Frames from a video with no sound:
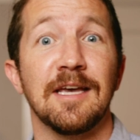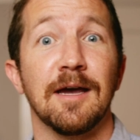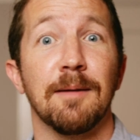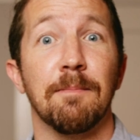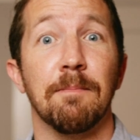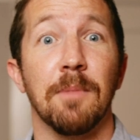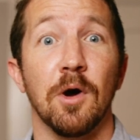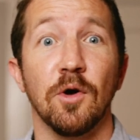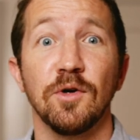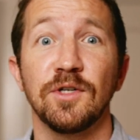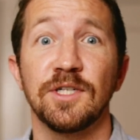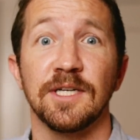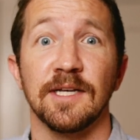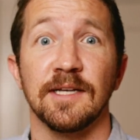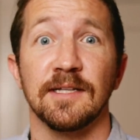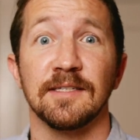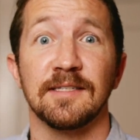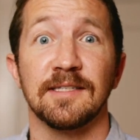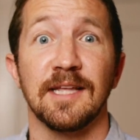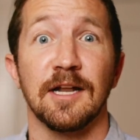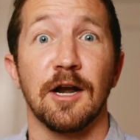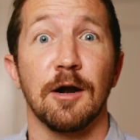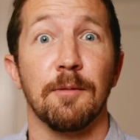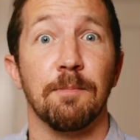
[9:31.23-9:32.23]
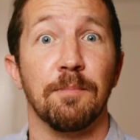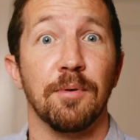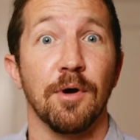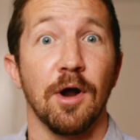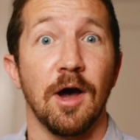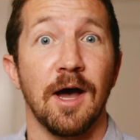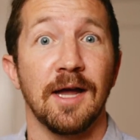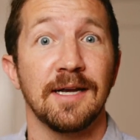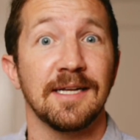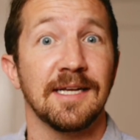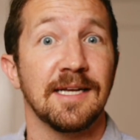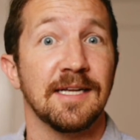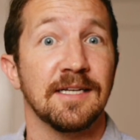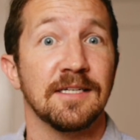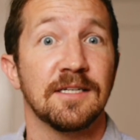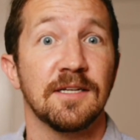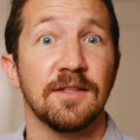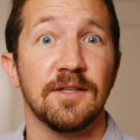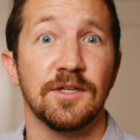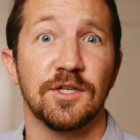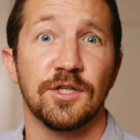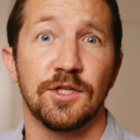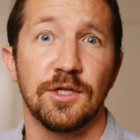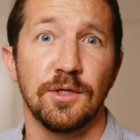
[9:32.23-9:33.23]
emotions that are brought into
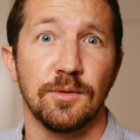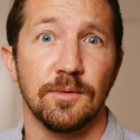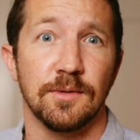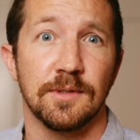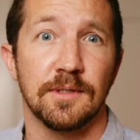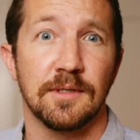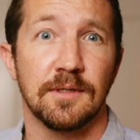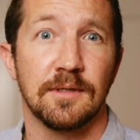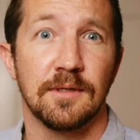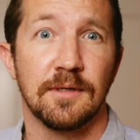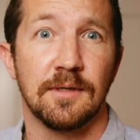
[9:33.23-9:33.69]
the shoot.